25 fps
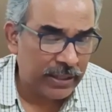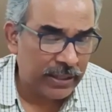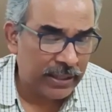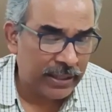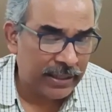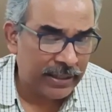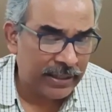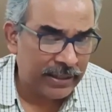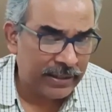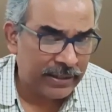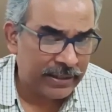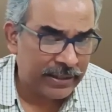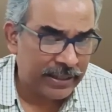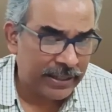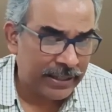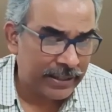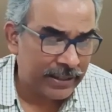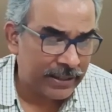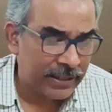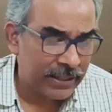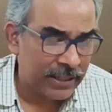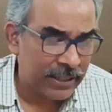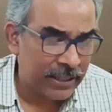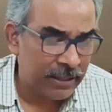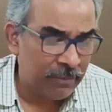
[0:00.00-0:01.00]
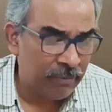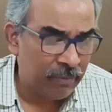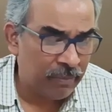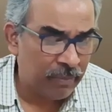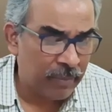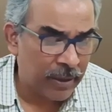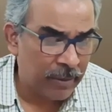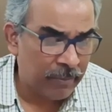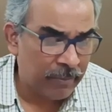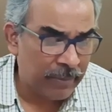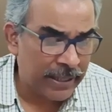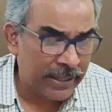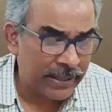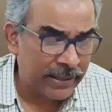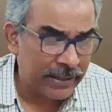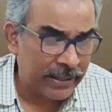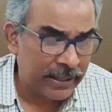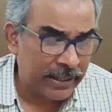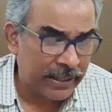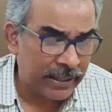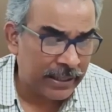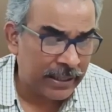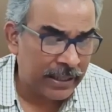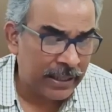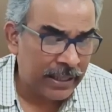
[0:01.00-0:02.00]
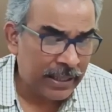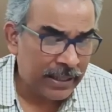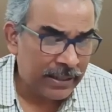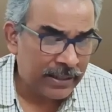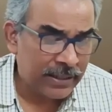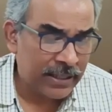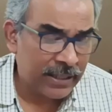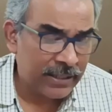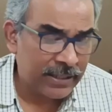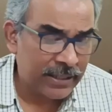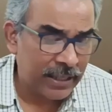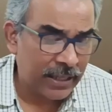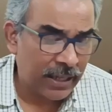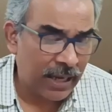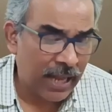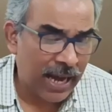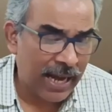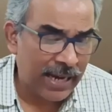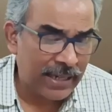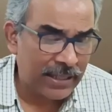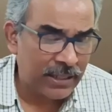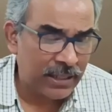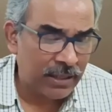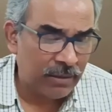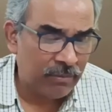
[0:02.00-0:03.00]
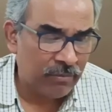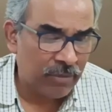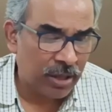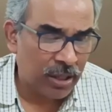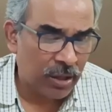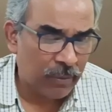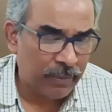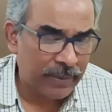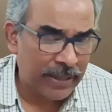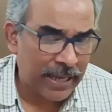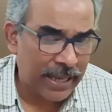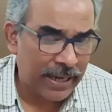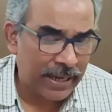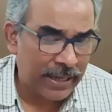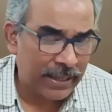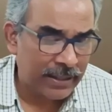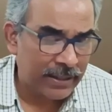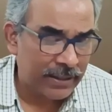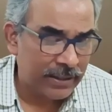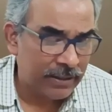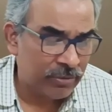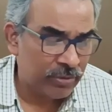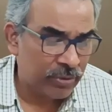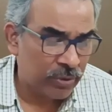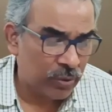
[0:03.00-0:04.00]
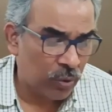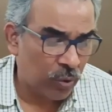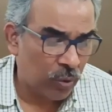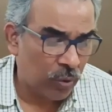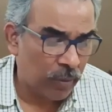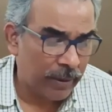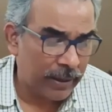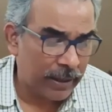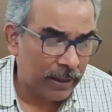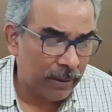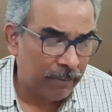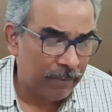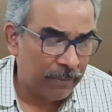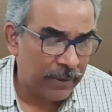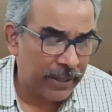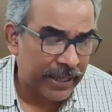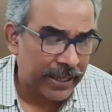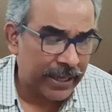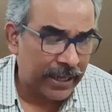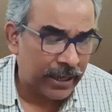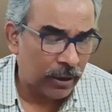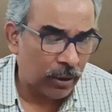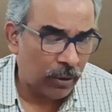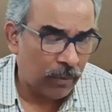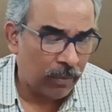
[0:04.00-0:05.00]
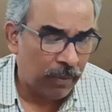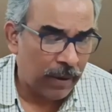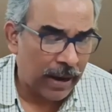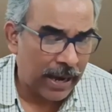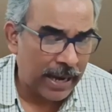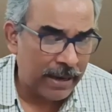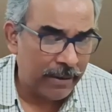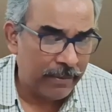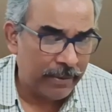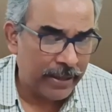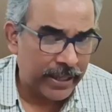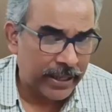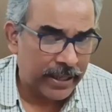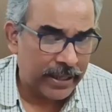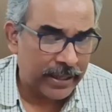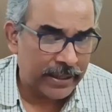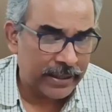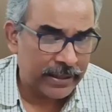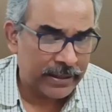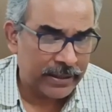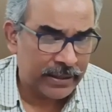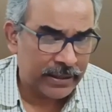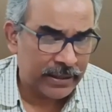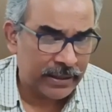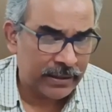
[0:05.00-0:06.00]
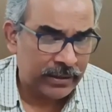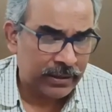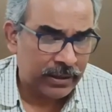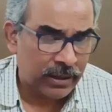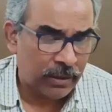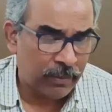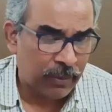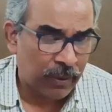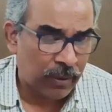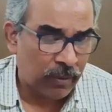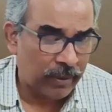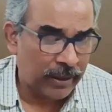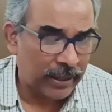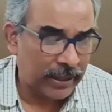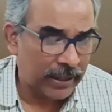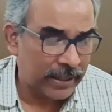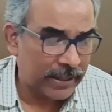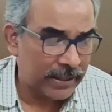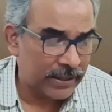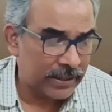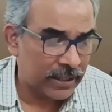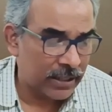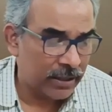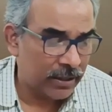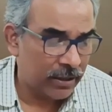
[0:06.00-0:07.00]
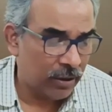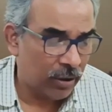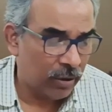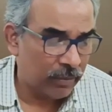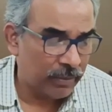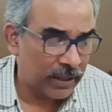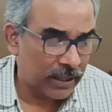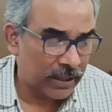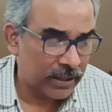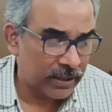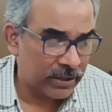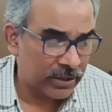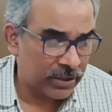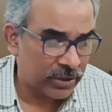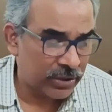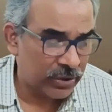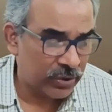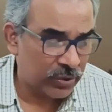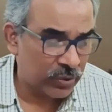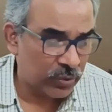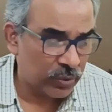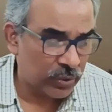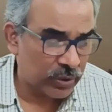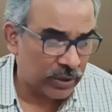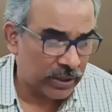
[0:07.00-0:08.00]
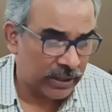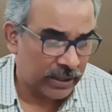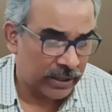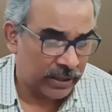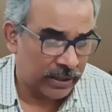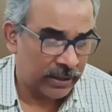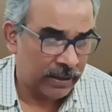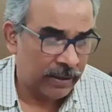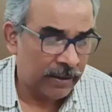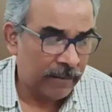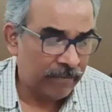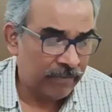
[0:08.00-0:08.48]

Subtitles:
and states in implementing such a large number of directives over a period of 5 decades since the promulgation of the Constitution.